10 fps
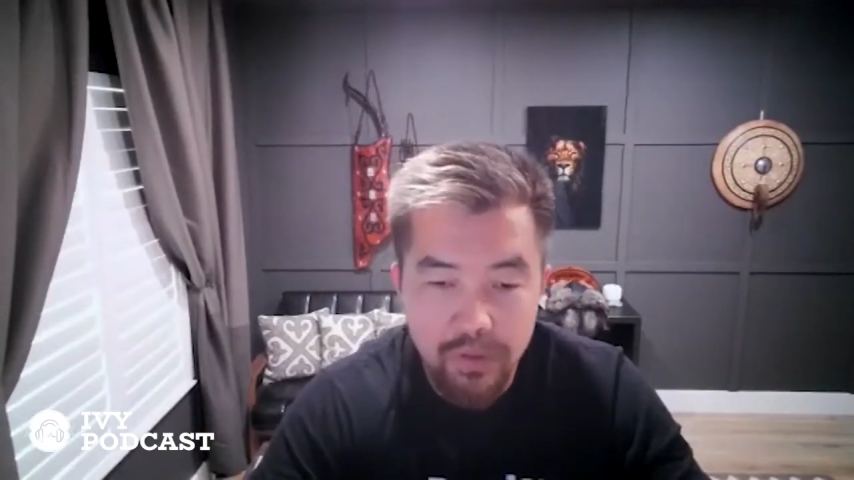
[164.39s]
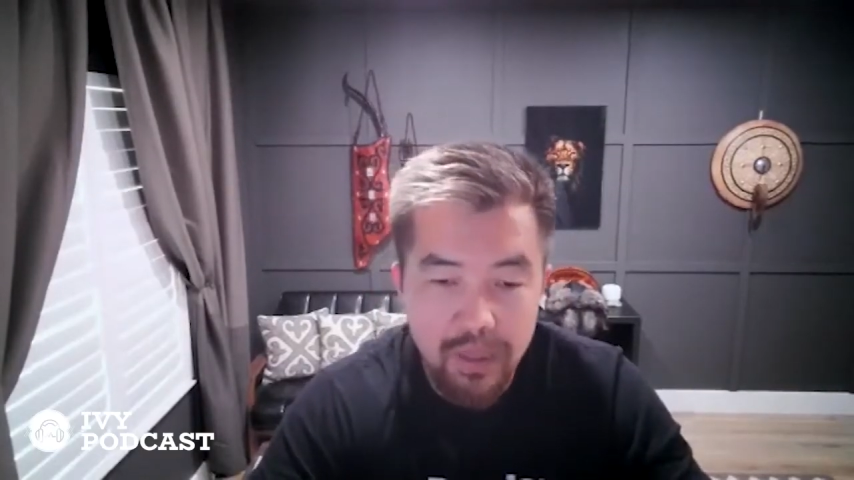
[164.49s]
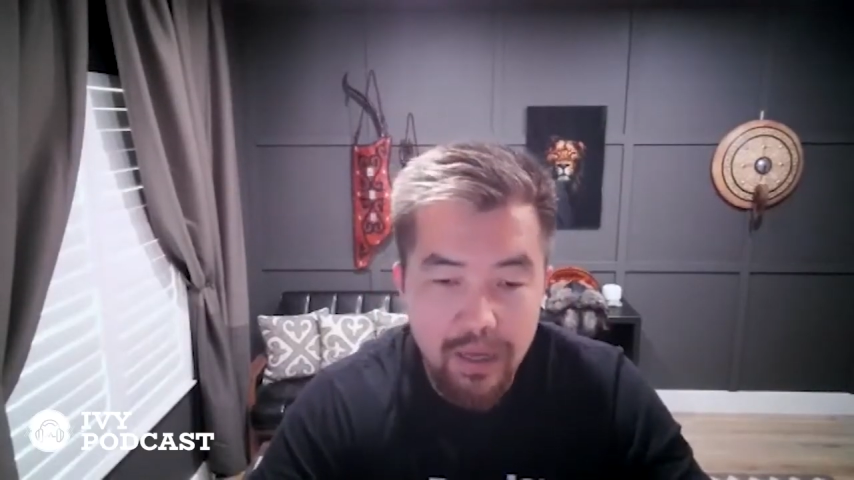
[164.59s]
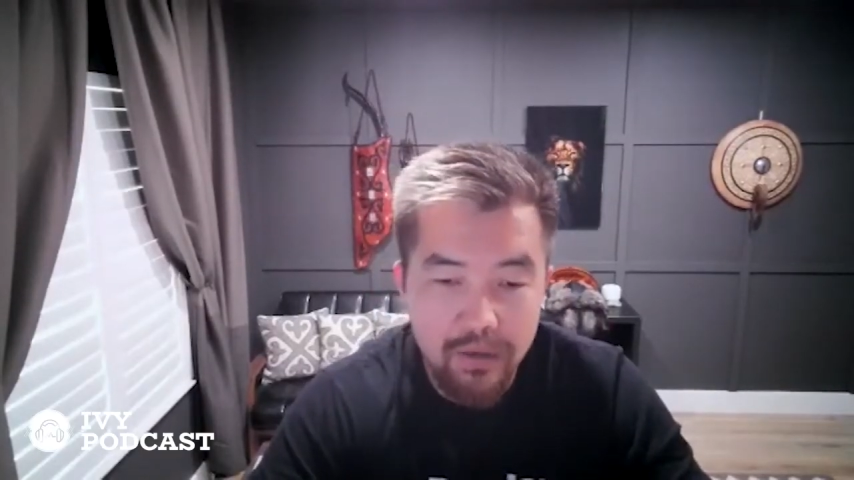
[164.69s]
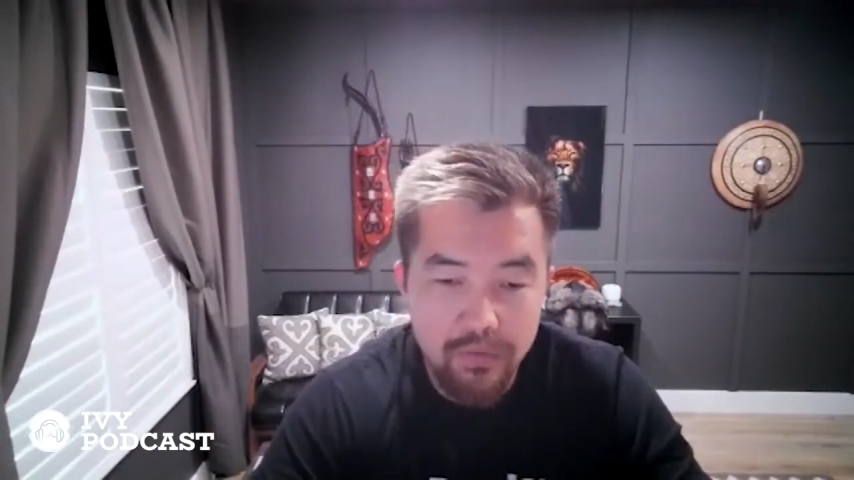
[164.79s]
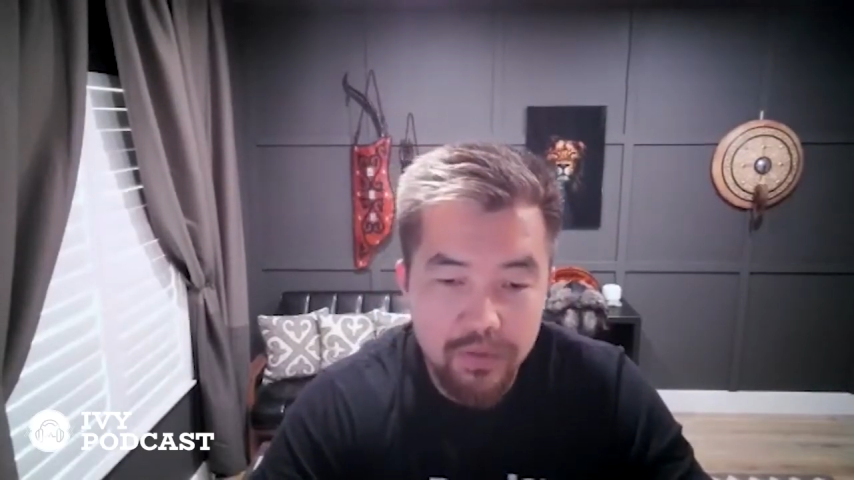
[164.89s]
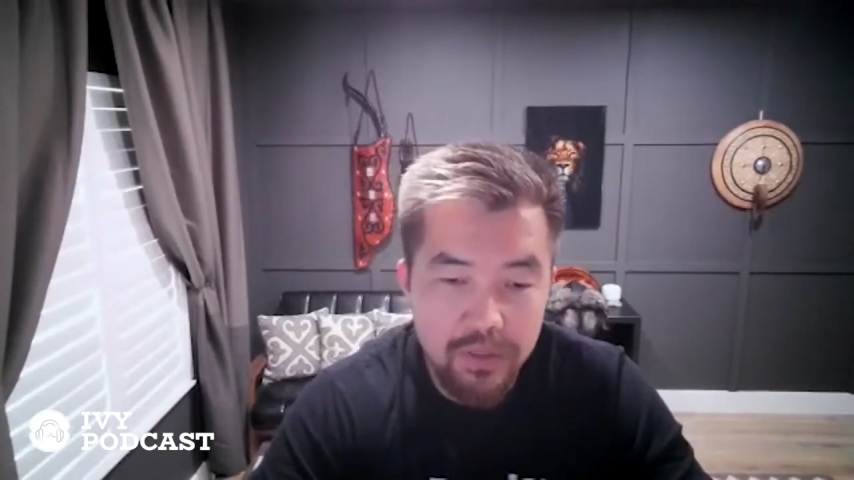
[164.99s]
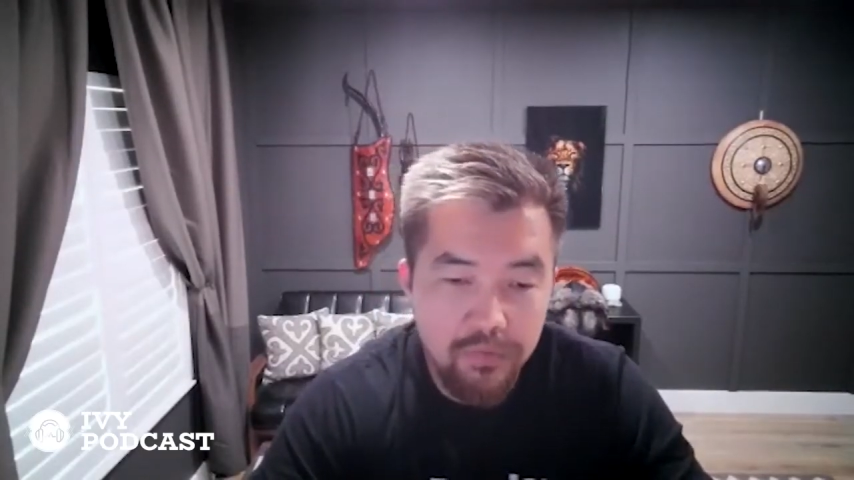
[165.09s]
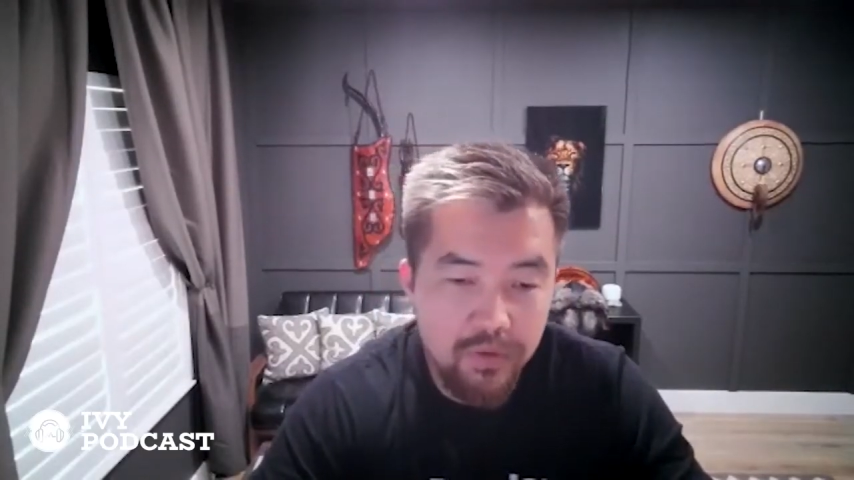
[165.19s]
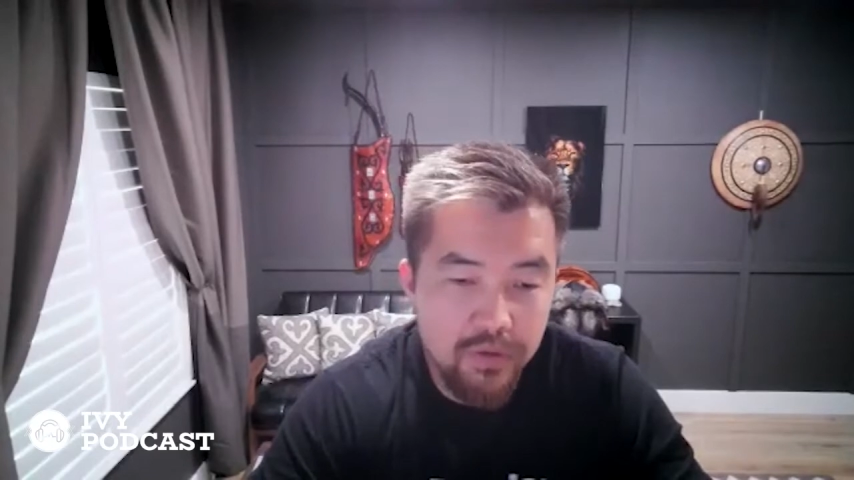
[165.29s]
a lot of the
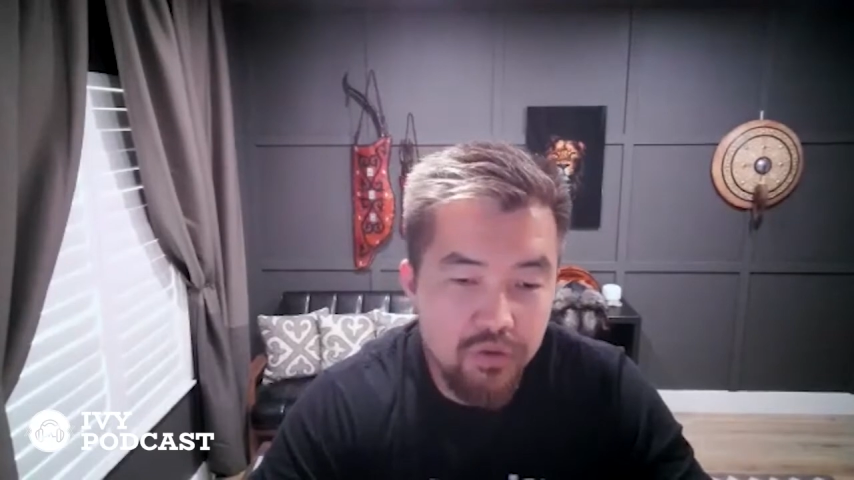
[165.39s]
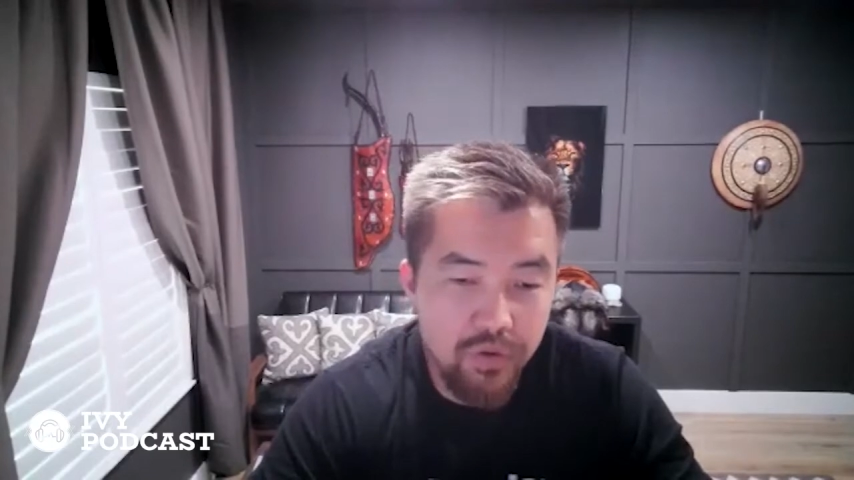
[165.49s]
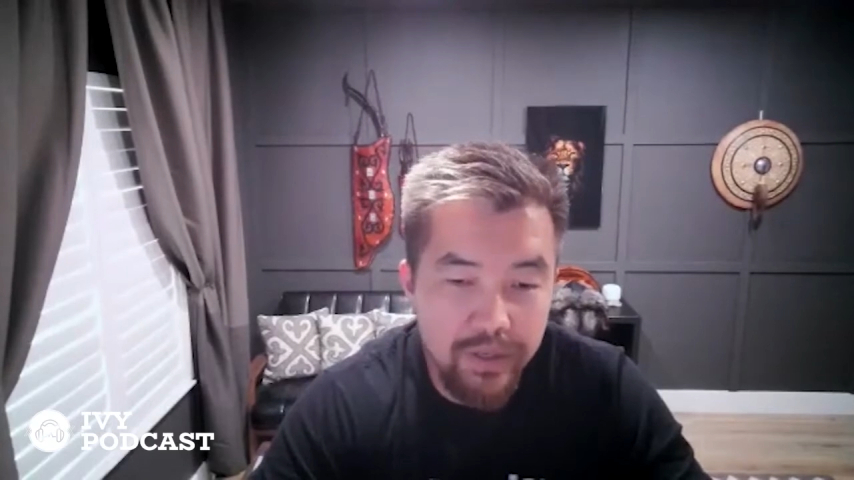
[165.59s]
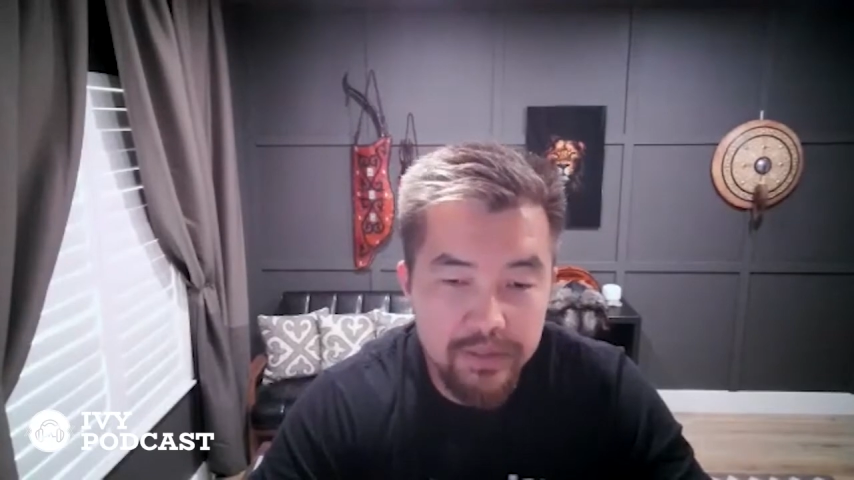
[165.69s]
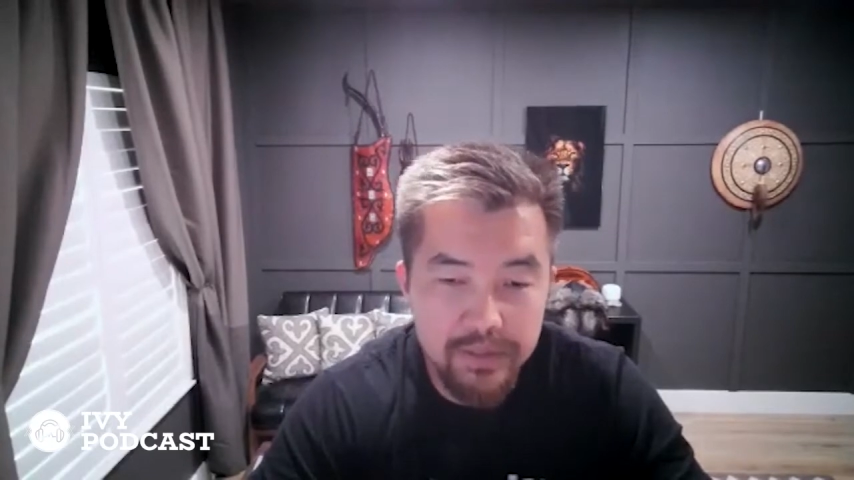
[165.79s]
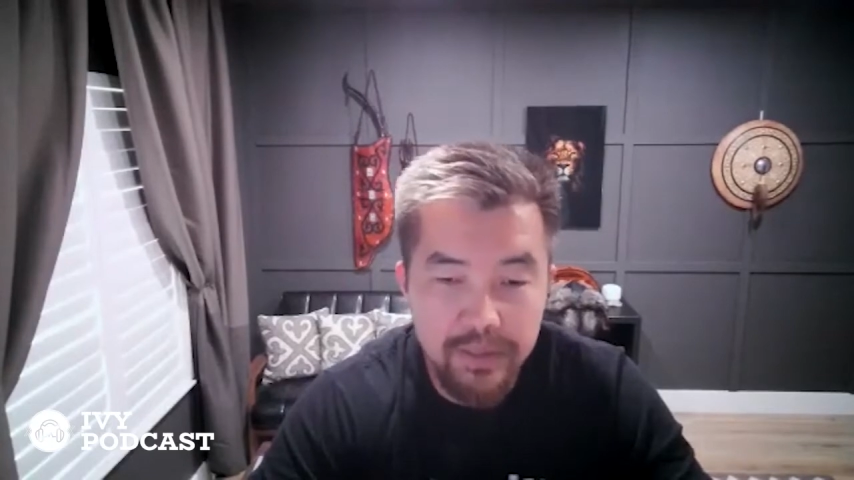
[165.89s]
different trends